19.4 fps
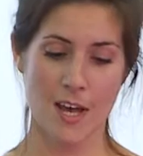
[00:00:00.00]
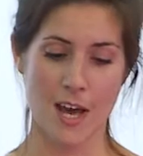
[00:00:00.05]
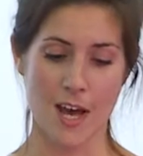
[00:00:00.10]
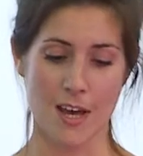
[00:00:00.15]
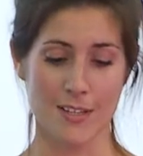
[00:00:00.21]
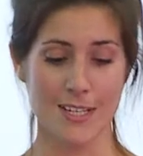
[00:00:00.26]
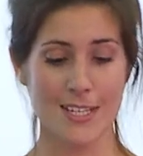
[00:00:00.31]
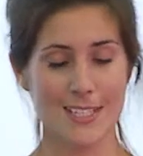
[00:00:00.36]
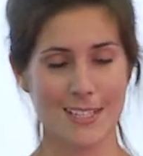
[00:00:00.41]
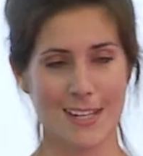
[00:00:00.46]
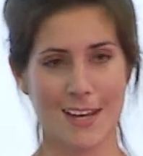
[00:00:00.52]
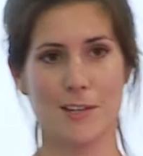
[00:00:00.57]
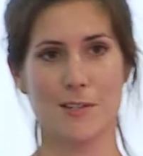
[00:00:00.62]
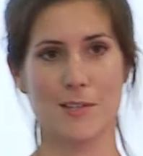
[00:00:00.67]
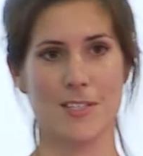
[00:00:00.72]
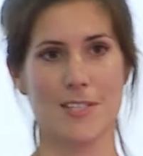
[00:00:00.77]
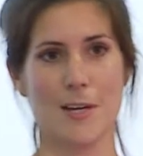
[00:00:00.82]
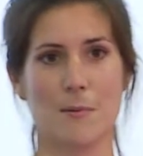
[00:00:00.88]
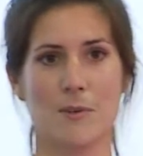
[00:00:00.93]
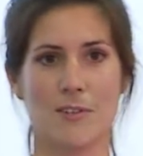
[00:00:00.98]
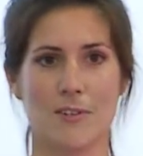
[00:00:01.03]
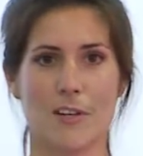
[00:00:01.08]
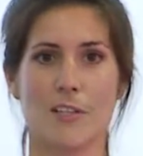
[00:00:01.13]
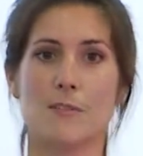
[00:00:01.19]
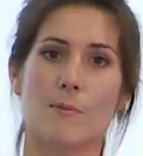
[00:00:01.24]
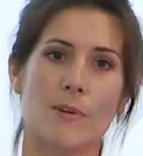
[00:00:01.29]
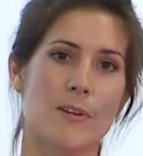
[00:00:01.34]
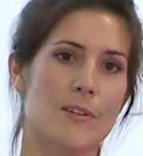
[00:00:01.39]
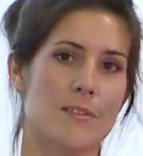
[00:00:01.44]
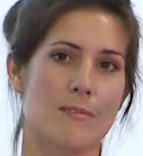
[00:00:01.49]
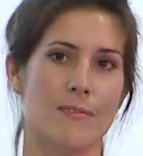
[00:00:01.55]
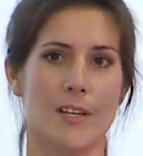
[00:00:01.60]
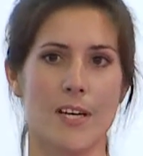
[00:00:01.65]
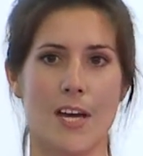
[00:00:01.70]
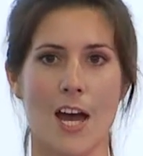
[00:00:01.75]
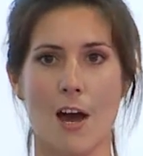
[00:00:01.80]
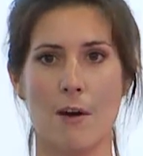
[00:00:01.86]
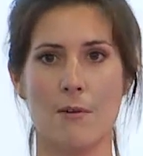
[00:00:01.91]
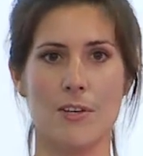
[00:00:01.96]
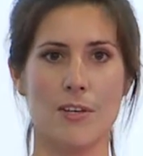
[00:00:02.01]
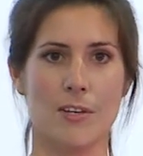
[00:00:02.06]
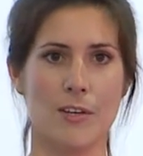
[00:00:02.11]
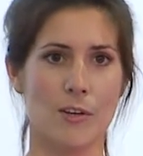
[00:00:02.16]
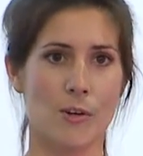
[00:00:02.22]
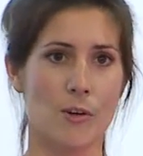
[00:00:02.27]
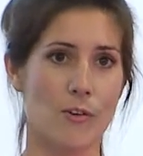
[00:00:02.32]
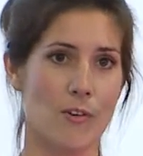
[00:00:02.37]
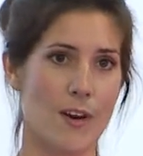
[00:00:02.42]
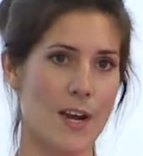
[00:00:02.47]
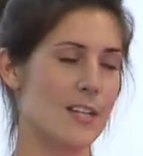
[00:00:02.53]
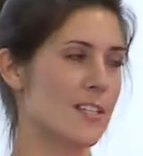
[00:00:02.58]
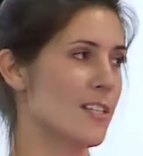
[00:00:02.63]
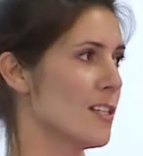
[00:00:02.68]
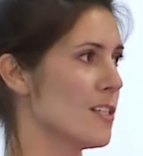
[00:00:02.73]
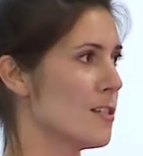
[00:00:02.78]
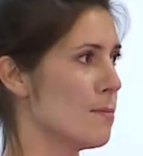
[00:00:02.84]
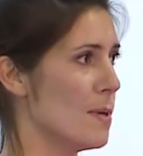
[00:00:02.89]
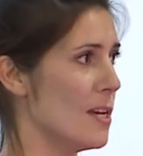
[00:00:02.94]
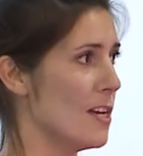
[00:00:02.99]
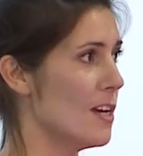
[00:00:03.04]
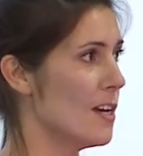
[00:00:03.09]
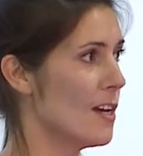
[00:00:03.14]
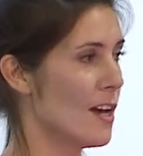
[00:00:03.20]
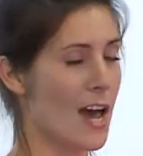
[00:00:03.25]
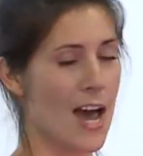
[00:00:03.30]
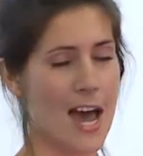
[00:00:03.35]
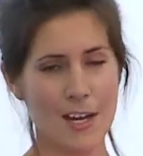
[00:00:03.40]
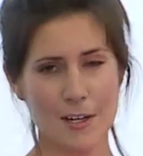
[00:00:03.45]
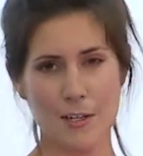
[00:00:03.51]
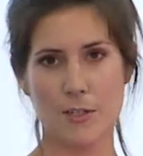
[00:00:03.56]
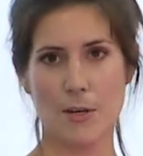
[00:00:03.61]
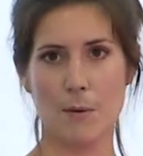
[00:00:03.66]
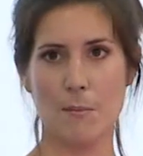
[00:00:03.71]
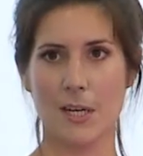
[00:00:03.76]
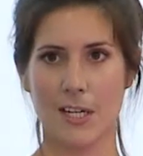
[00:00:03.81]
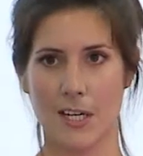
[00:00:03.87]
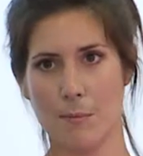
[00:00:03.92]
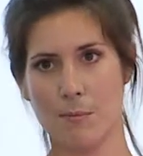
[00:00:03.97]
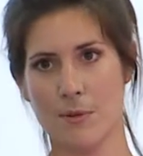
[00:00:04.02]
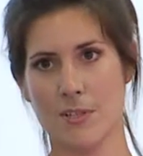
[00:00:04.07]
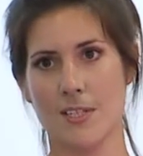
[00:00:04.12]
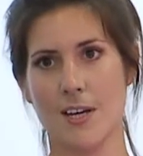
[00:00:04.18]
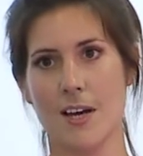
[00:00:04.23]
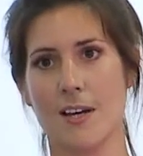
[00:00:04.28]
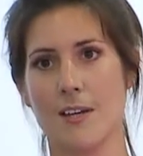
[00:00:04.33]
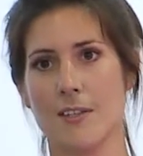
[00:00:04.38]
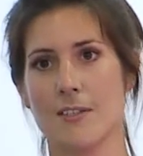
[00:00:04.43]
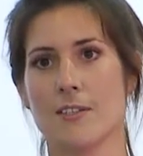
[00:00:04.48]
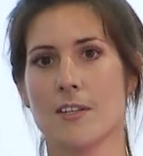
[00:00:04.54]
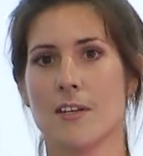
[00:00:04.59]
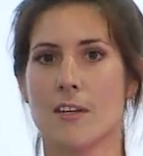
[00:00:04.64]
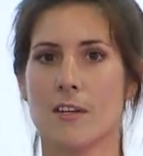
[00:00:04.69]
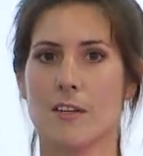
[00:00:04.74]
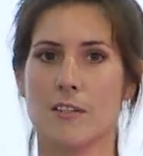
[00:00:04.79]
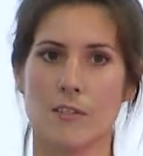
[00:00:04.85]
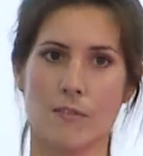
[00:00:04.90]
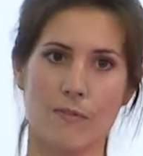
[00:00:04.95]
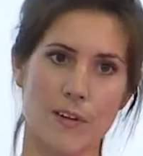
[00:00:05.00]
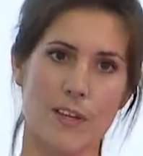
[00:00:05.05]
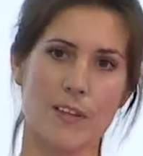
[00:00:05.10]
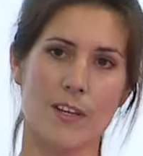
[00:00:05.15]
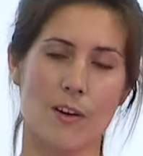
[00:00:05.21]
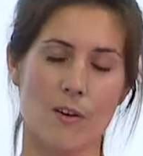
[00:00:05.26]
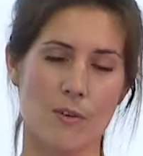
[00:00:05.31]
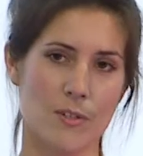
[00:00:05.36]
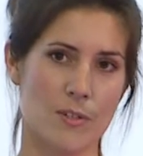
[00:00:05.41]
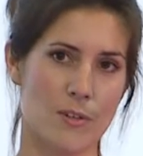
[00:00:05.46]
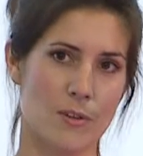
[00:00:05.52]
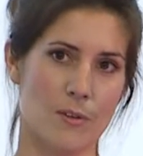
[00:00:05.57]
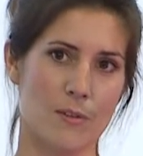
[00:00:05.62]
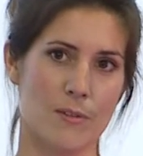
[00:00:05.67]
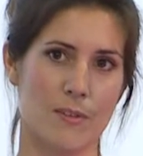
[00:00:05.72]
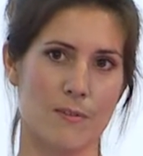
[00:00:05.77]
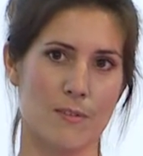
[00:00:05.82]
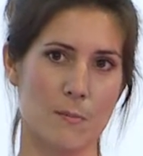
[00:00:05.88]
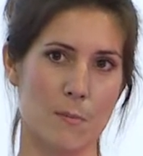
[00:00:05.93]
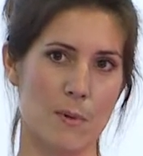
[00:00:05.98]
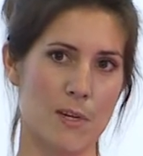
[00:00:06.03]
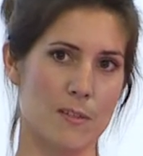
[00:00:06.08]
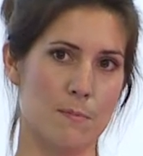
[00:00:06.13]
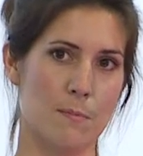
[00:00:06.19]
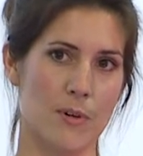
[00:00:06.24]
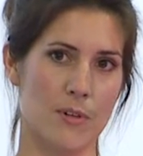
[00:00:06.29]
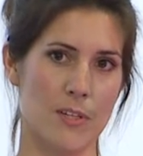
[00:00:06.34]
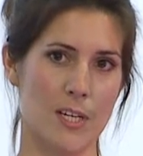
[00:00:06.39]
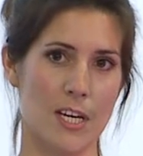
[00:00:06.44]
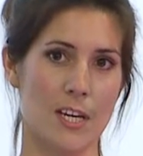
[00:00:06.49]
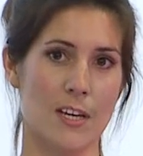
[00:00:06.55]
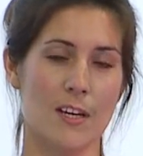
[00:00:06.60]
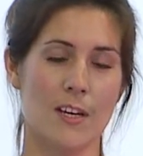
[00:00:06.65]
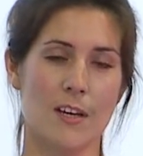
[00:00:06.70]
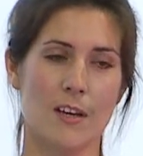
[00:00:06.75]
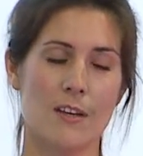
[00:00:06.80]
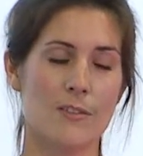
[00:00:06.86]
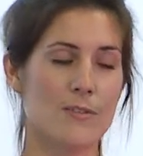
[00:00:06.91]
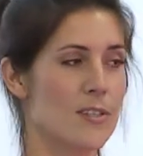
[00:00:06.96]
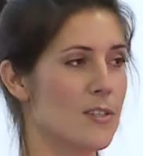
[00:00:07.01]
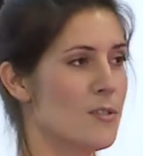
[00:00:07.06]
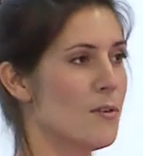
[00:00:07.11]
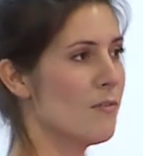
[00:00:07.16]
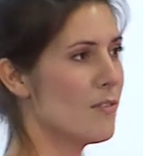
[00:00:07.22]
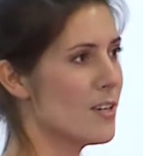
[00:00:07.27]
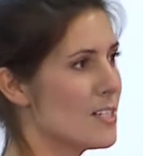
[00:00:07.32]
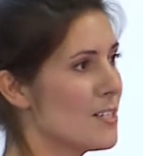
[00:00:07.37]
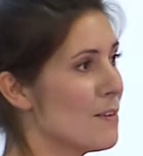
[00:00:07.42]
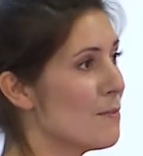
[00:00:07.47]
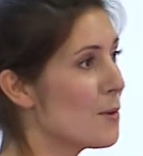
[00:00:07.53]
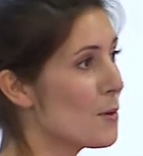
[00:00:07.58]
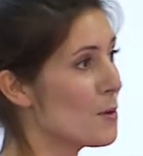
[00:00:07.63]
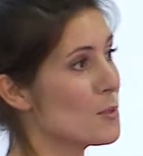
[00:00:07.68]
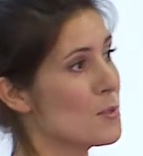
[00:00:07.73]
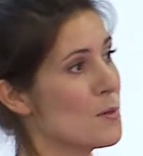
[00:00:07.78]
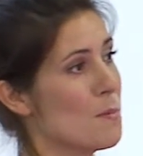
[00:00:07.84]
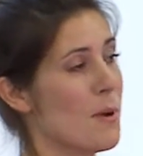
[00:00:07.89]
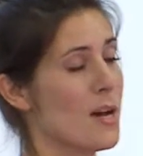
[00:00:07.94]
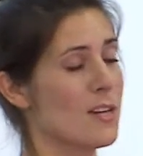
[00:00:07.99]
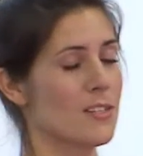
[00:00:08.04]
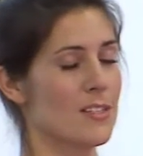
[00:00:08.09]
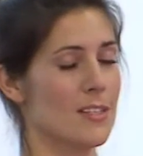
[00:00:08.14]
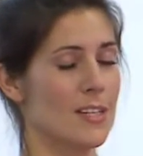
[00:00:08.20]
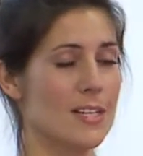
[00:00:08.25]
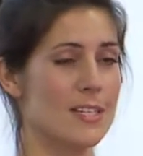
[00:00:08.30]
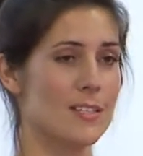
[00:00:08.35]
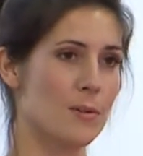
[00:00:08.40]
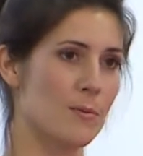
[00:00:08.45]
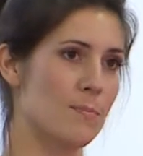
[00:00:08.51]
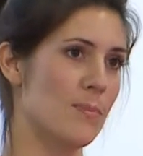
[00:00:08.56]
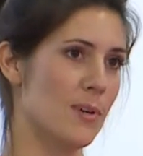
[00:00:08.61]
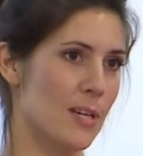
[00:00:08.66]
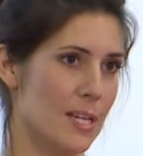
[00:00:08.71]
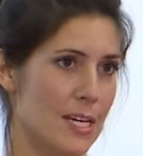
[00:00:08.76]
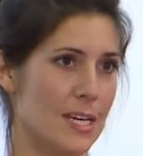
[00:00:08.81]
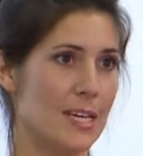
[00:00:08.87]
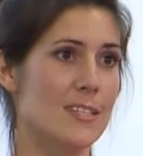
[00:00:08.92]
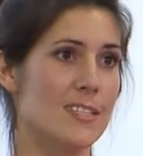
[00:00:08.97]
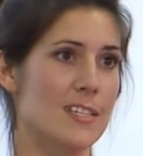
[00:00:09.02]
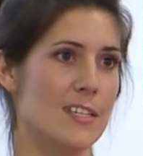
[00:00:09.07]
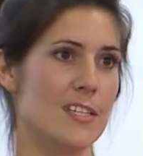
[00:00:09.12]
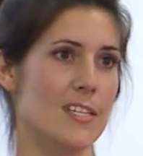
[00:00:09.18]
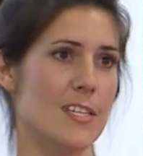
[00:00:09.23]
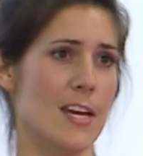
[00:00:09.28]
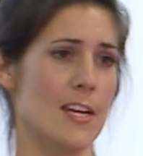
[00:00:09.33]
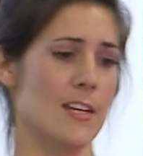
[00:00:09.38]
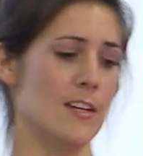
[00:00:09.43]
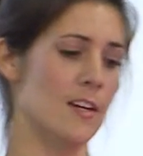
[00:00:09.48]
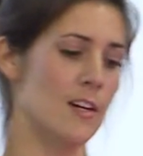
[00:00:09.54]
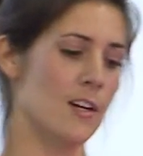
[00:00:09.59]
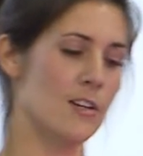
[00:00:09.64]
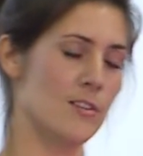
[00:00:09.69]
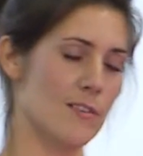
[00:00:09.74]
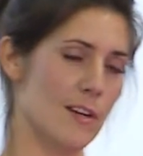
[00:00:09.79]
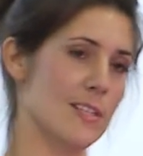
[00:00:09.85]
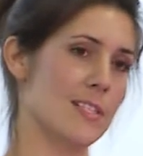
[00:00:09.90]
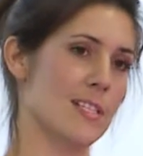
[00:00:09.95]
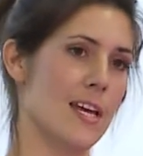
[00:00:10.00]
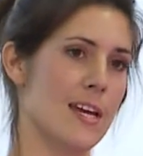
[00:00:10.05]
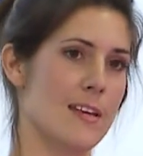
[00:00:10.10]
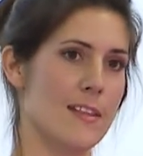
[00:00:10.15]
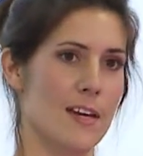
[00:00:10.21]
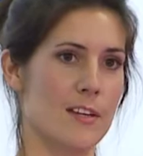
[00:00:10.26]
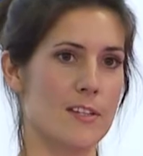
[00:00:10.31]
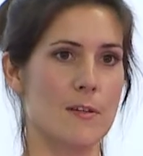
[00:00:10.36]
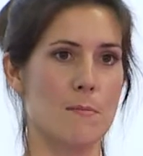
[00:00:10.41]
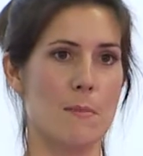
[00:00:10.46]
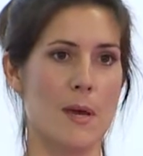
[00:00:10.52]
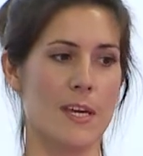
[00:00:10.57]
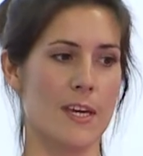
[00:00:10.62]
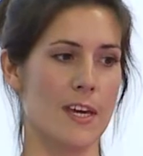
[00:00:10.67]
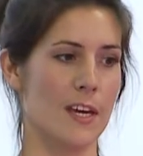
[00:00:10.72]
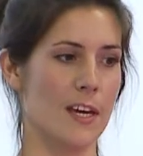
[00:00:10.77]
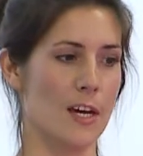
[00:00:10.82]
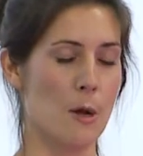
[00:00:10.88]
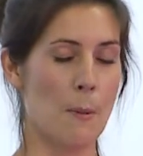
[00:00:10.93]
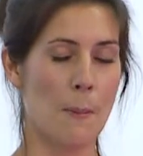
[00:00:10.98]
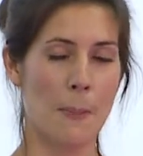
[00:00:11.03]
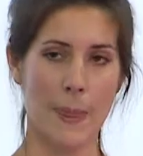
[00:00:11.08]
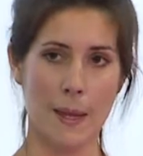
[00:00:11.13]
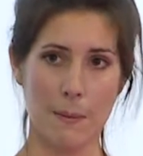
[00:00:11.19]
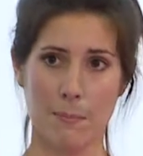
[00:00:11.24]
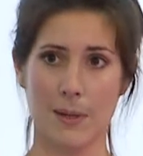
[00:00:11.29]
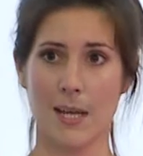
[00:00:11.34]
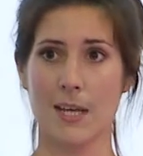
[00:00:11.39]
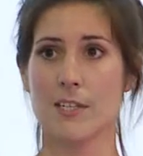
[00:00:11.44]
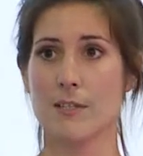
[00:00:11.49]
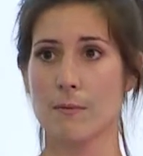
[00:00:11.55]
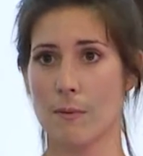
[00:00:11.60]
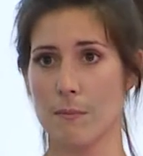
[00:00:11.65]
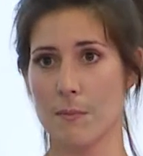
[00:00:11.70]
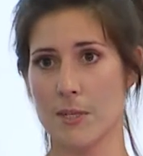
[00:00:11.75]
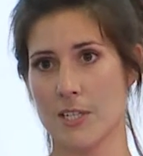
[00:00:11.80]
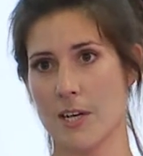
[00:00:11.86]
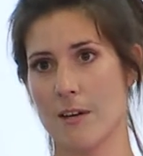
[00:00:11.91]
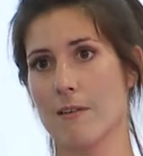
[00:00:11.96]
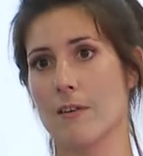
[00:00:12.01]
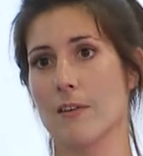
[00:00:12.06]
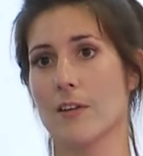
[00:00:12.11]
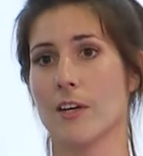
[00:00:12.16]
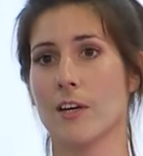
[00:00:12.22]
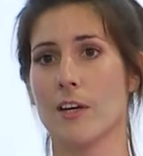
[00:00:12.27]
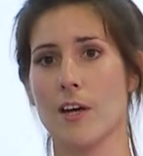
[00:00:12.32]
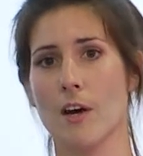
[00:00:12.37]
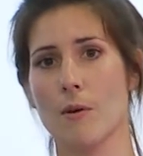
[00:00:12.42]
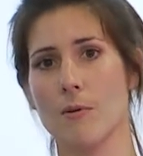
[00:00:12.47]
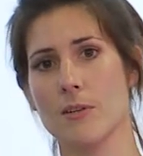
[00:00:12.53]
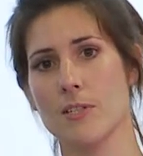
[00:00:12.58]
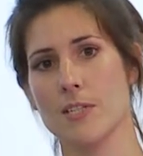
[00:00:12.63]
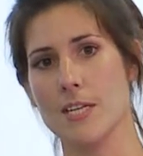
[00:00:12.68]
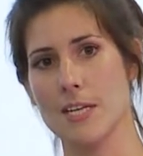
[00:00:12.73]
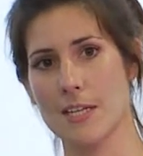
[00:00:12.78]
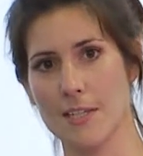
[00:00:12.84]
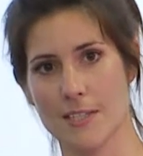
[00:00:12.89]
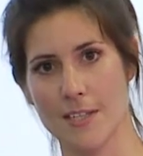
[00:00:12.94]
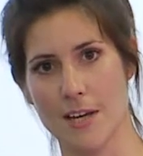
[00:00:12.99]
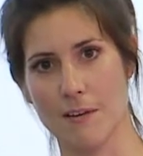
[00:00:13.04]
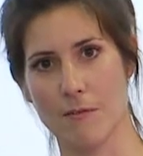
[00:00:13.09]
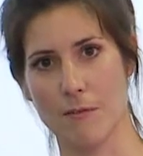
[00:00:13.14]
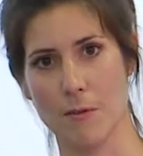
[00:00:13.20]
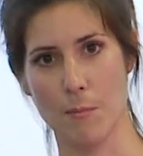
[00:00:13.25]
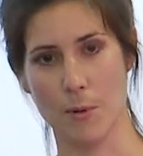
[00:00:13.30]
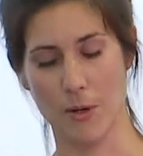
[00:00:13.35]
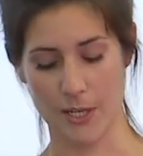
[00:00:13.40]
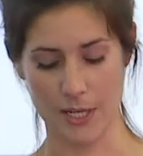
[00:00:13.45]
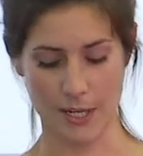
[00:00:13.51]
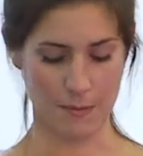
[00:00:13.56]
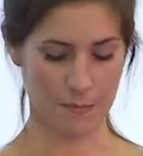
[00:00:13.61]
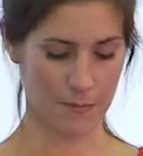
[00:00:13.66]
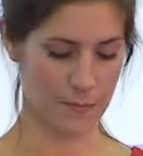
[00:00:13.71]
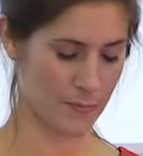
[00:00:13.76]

And this slide just demonstrates beautifully how you can create it to be anatomically precise to fit the contours of somebody's body. So it's not very difficult to imagine that it's pretty easy to then translate that to making an implantable material that can go onto the inside of the body.